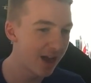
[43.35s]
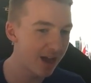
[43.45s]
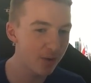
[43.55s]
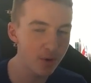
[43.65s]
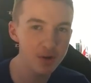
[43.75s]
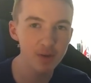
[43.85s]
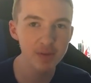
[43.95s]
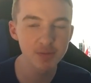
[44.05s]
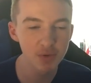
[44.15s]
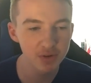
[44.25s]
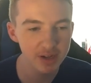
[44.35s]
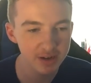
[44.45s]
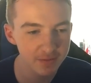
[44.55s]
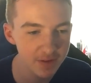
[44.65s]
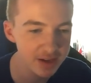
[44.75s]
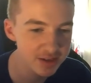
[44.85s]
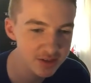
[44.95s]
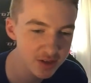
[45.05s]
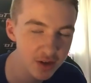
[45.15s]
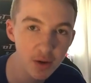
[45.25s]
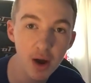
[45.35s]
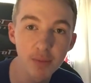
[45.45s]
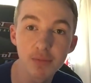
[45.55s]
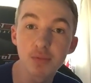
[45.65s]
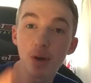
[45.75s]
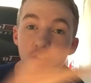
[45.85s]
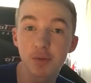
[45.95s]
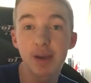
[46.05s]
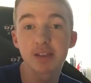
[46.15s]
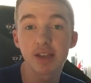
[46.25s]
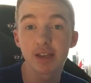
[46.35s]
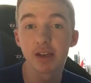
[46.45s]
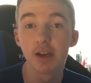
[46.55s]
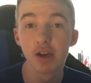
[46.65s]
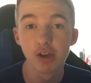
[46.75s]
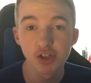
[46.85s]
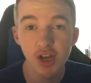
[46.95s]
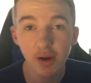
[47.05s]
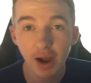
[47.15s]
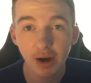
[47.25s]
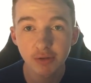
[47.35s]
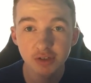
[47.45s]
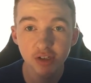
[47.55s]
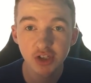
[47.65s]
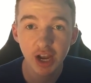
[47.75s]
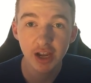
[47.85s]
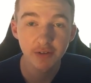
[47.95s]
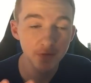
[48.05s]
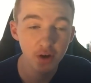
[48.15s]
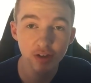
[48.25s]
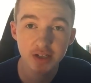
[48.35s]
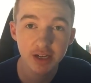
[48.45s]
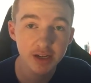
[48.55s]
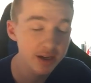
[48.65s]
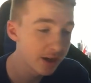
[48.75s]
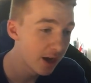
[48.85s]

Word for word: And I woke up this morning and thanks to, um, well, so basically shout out to Jane thirty.